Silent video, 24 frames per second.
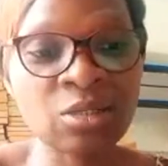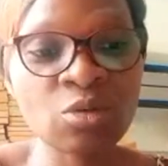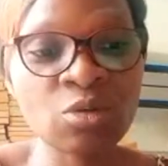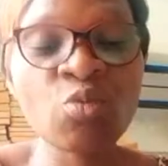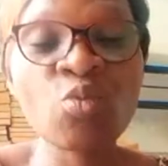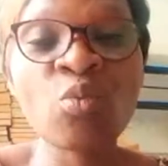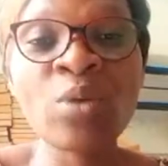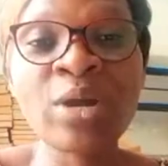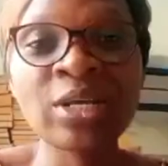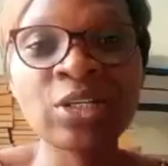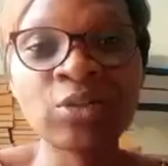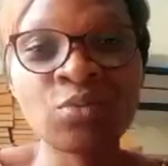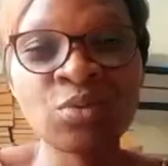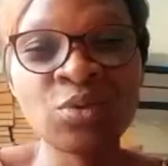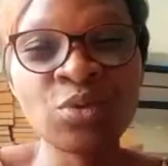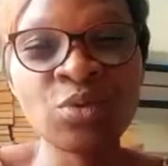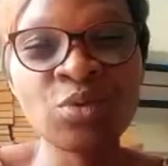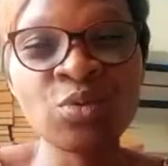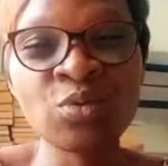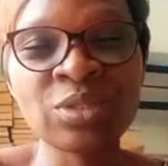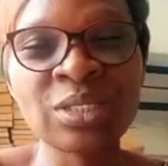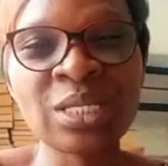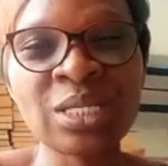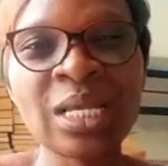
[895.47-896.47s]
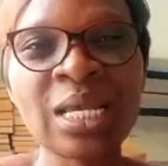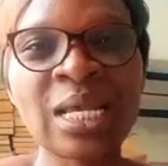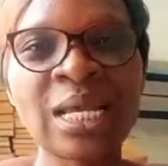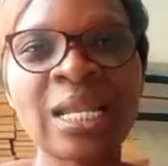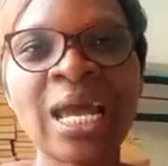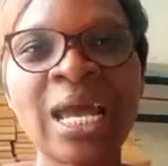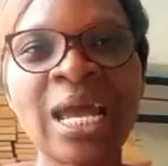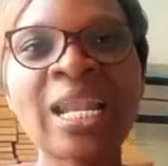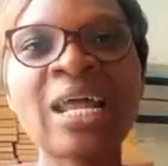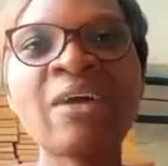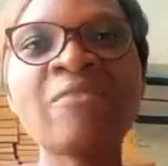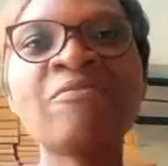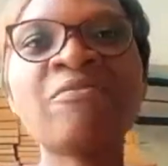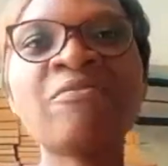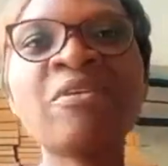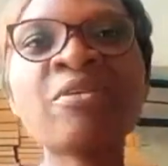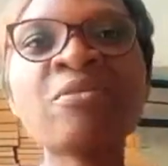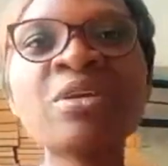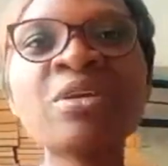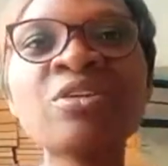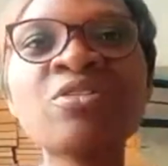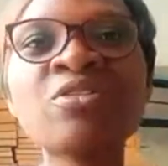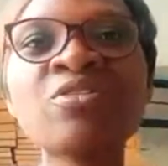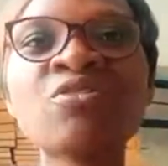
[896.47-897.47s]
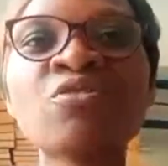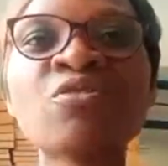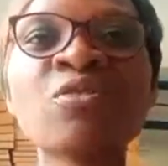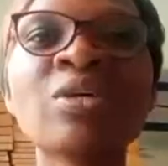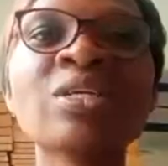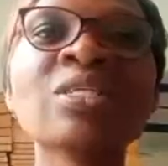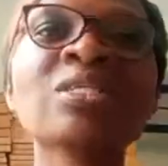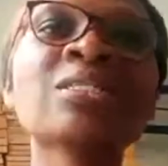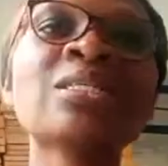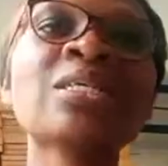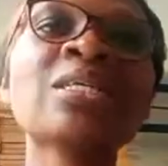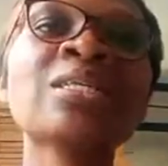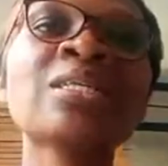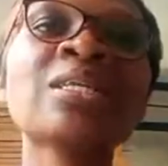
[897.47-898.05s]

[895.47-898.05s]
words we use that are very interesting,